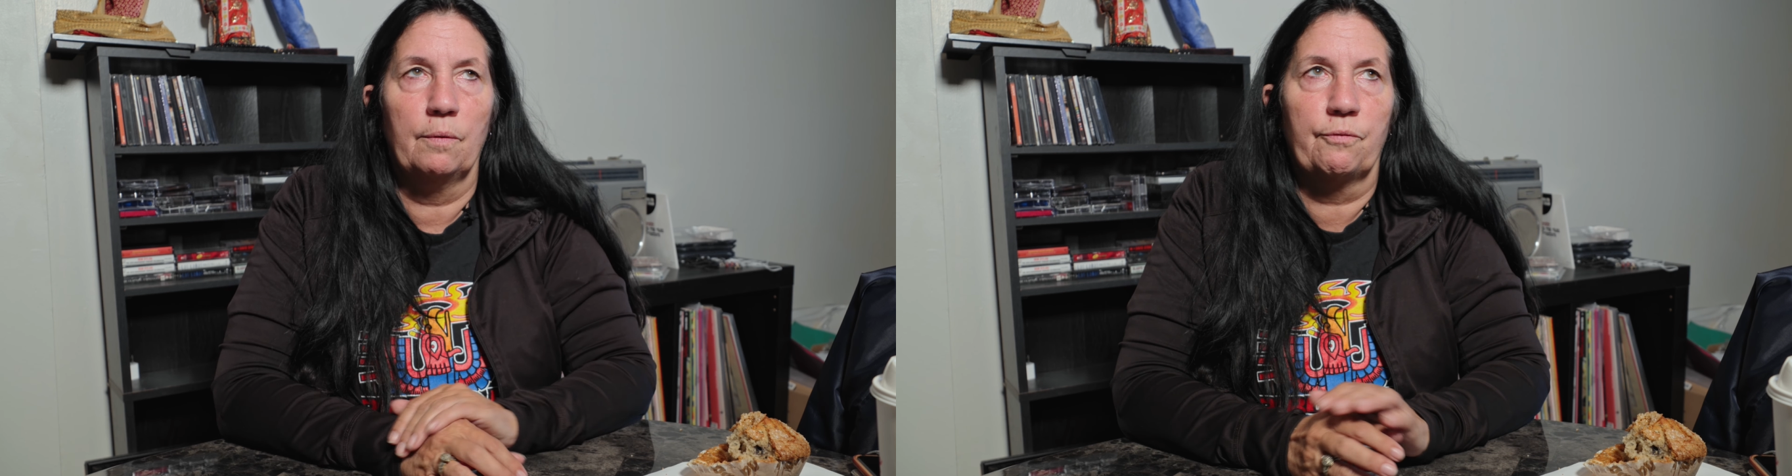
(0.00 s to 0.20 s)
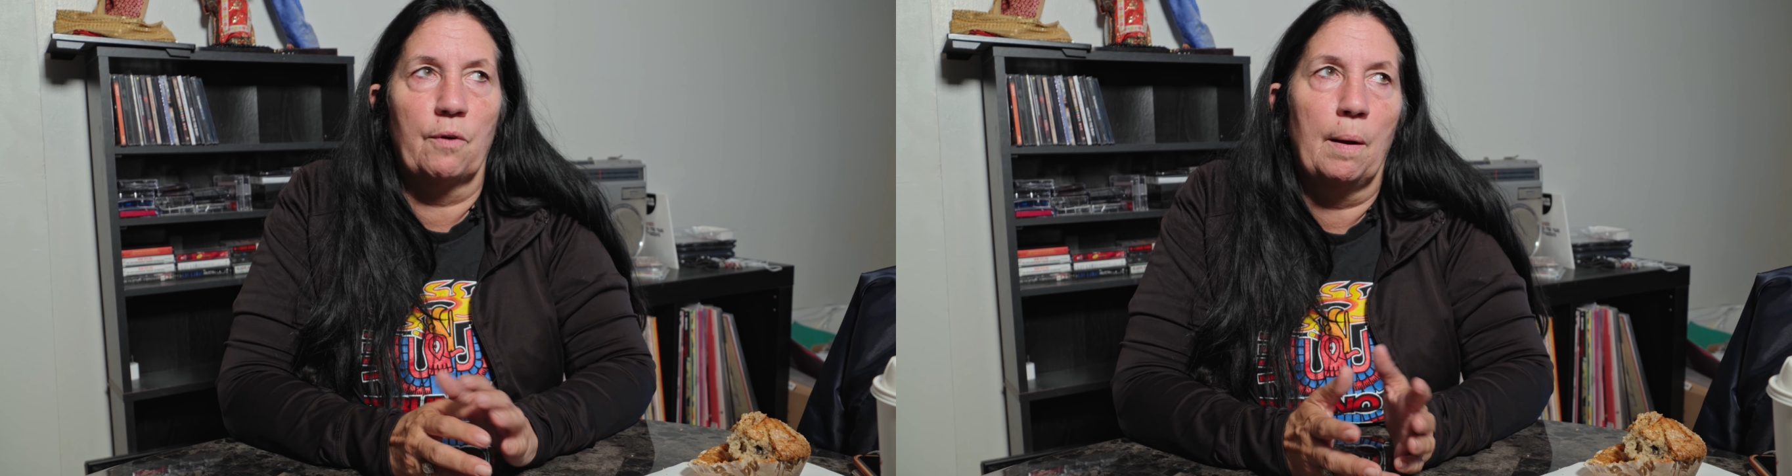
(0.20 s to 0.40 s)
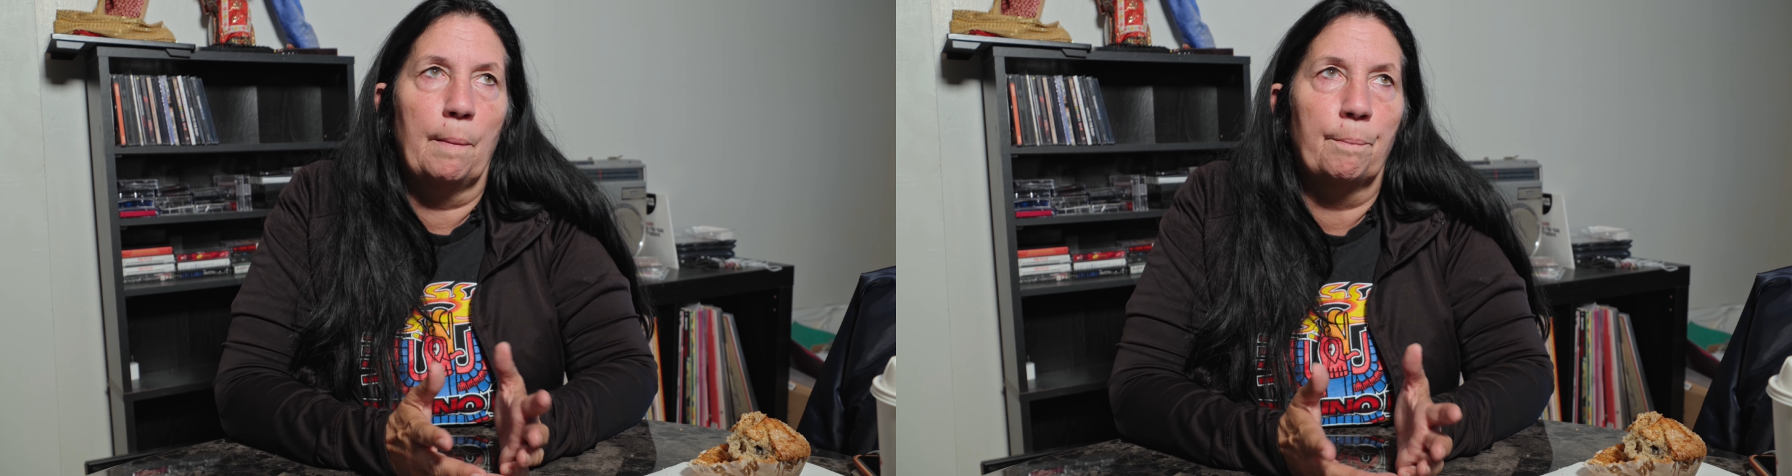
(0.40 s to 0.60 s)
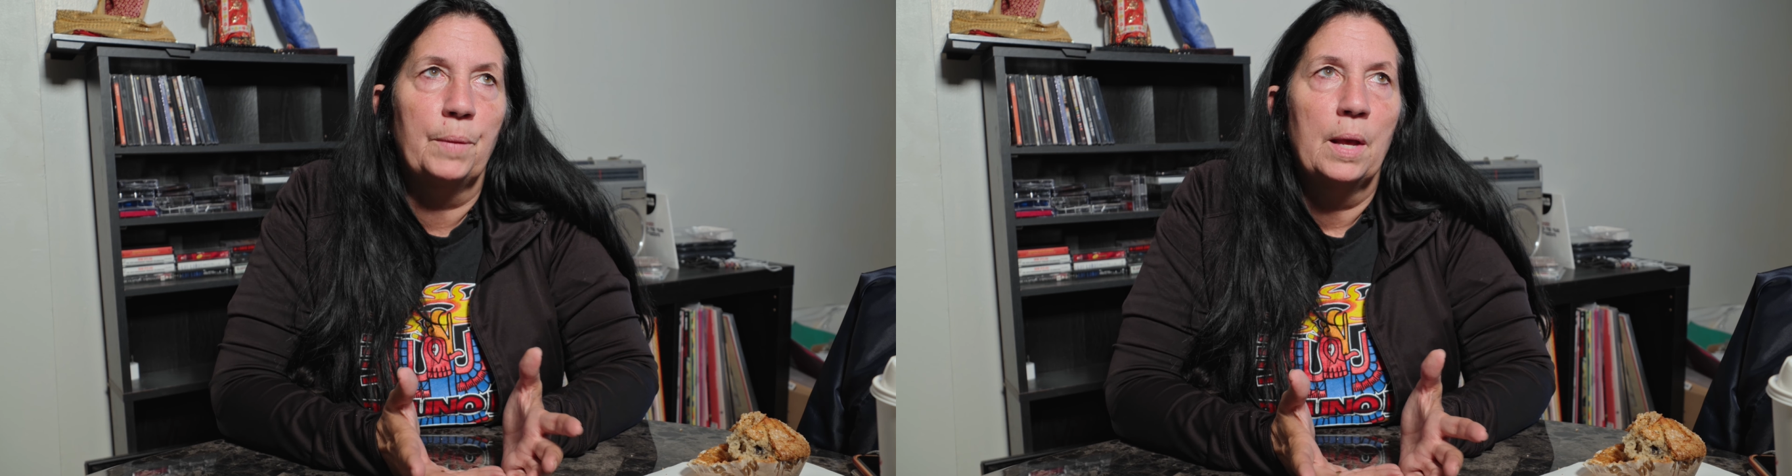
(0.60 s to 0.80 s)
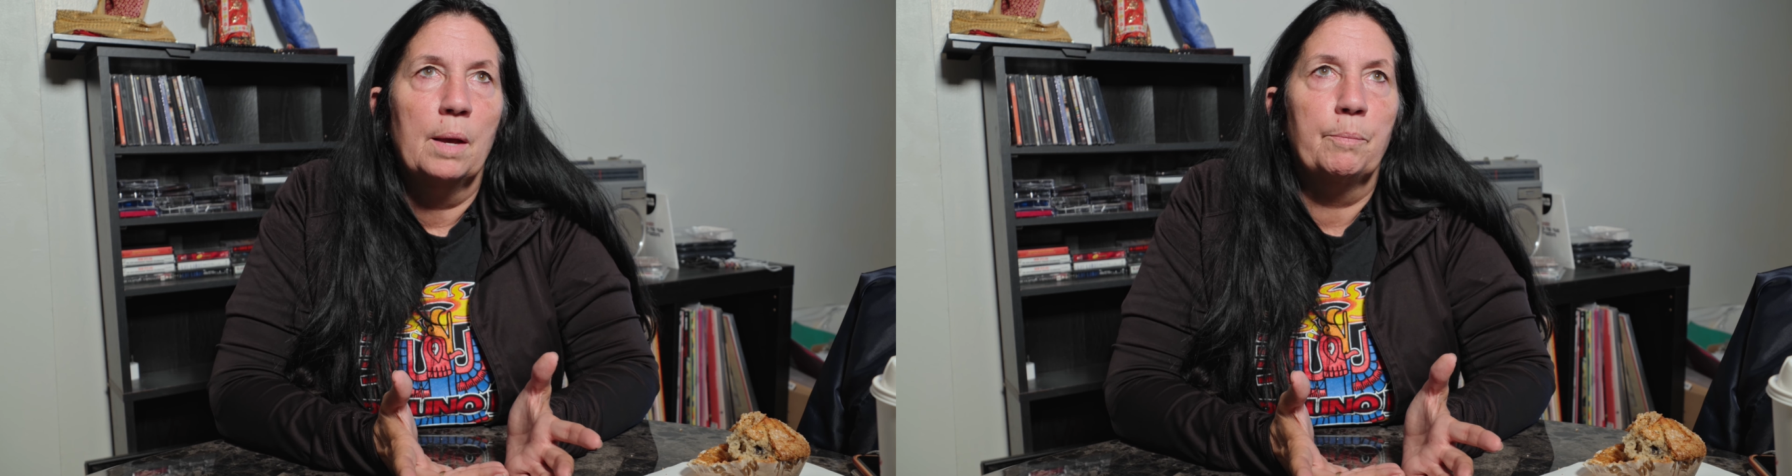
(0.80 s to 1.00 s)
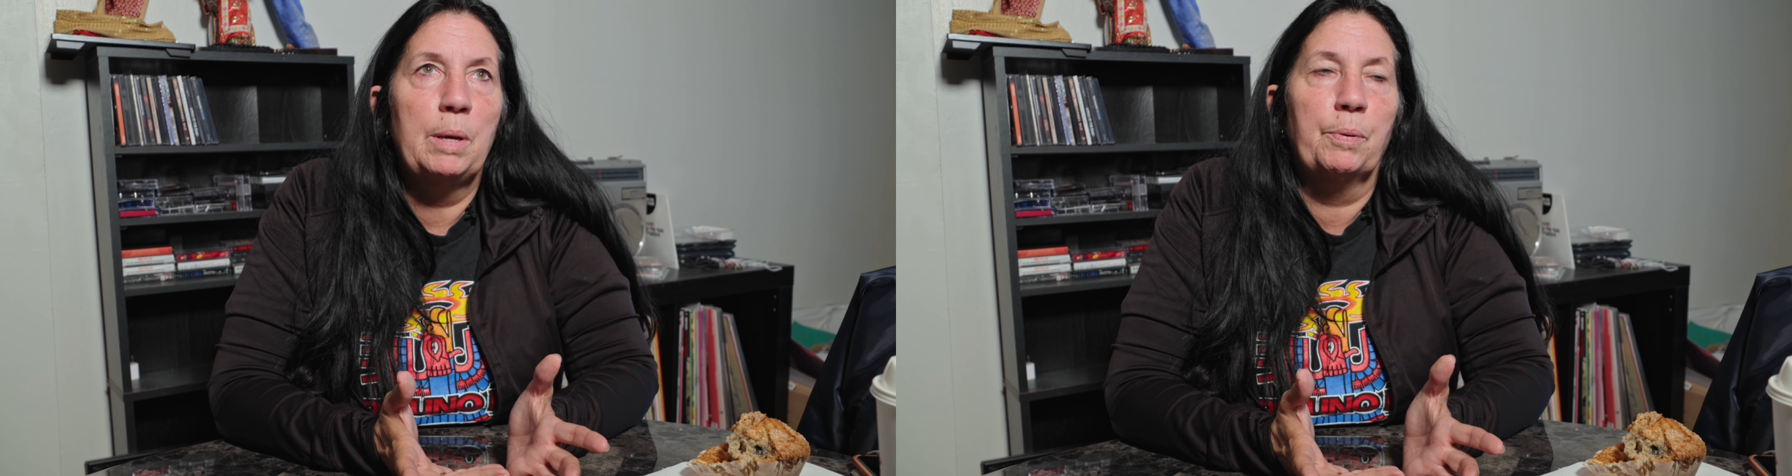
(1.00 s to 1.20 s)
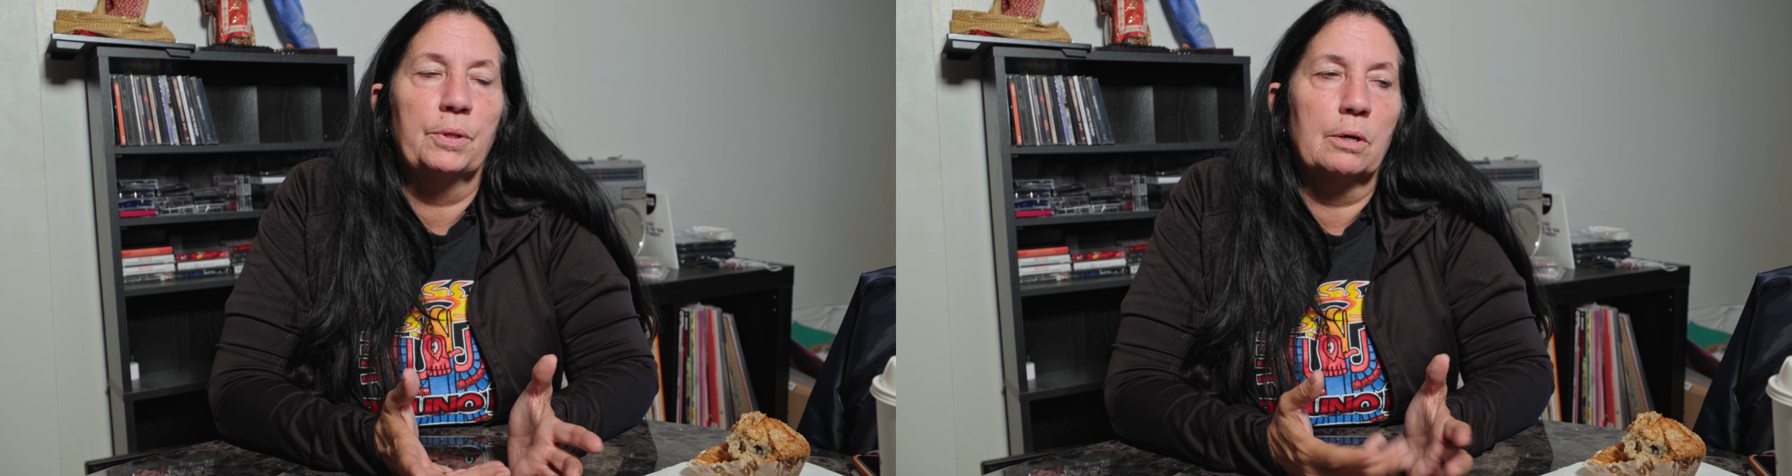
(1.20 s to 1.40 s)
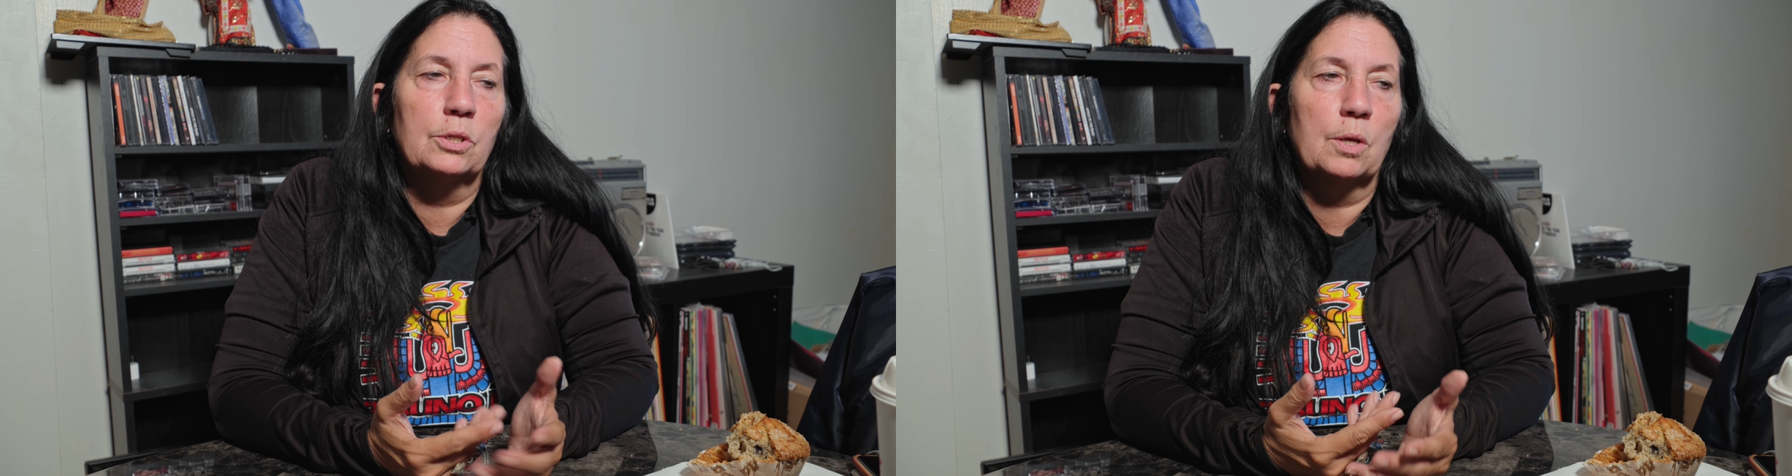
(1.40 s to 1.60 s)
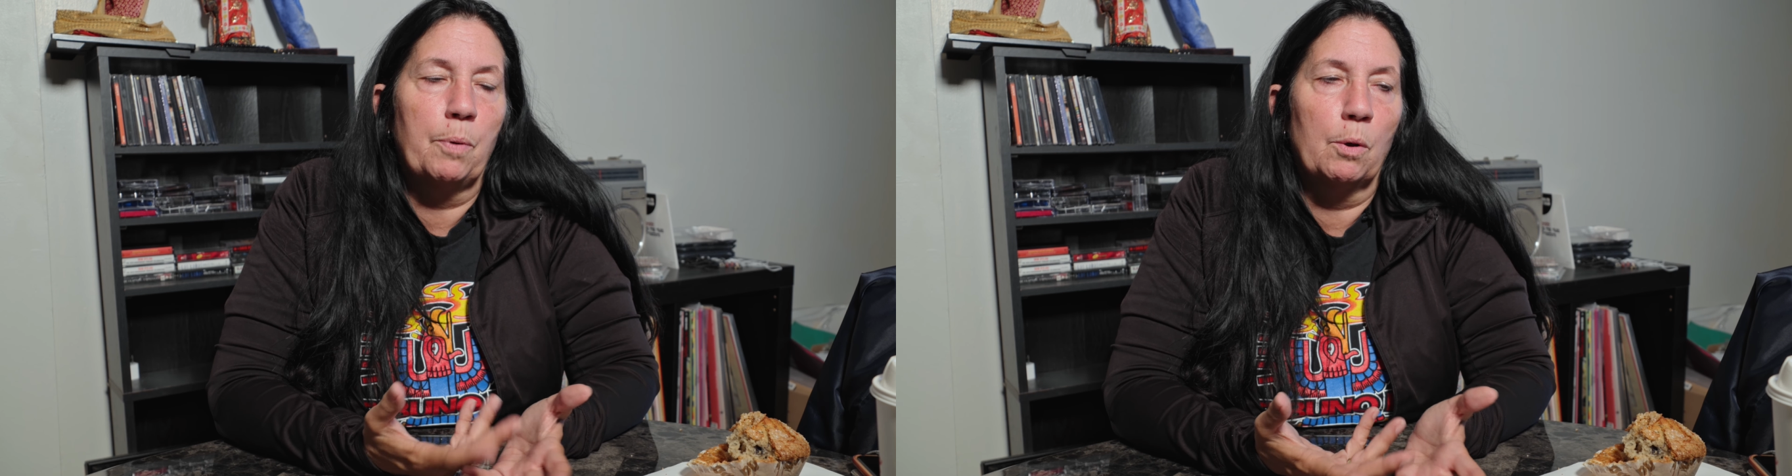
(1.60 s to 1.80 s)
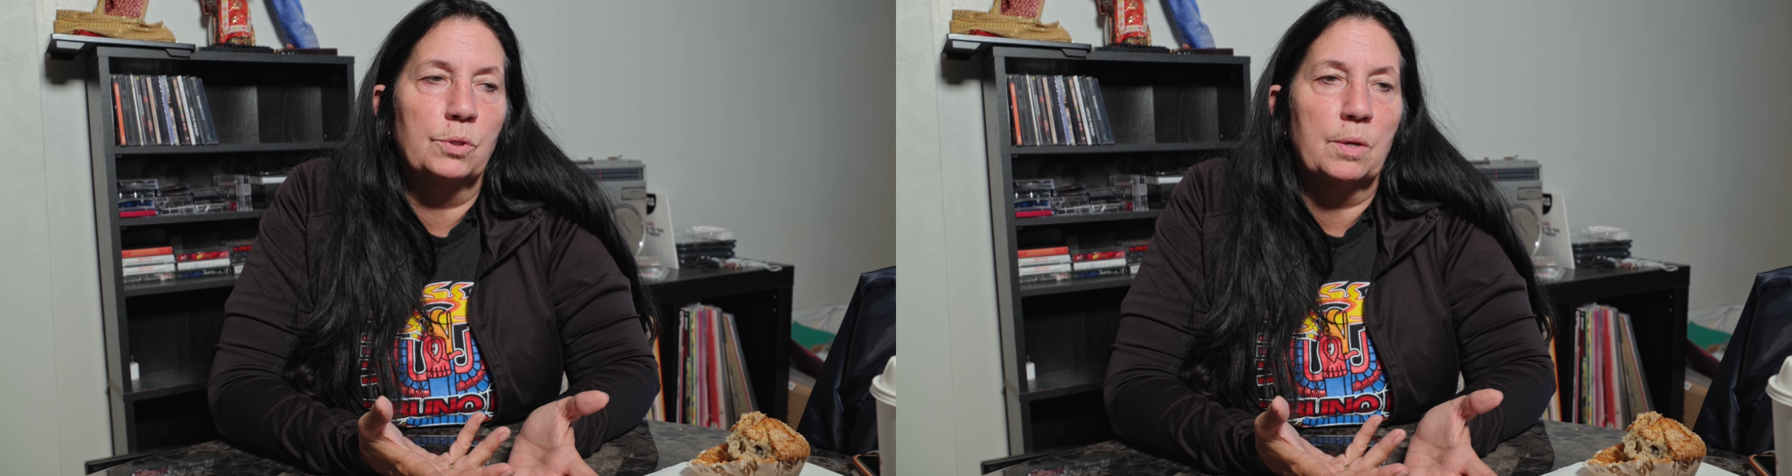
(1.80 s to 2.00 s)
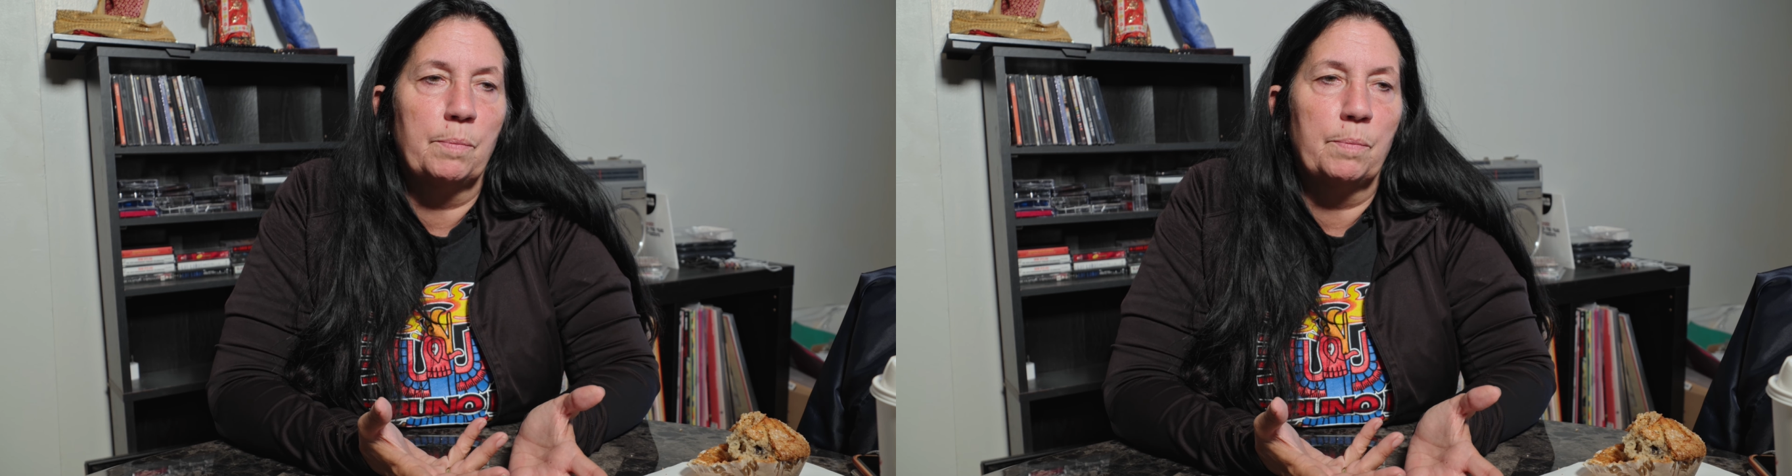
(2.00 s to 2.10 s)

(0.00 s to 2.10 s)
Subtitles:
from people that are supposed to